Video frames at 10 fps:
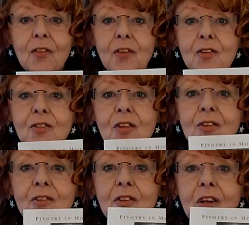This
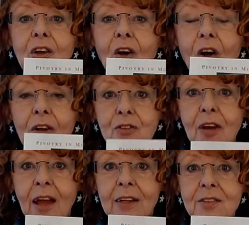is the
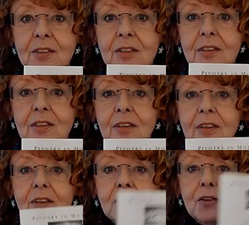contract
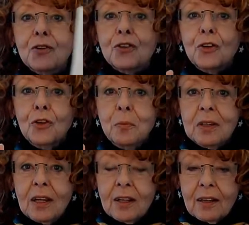
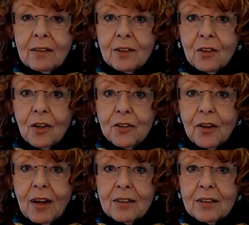terminating that contract.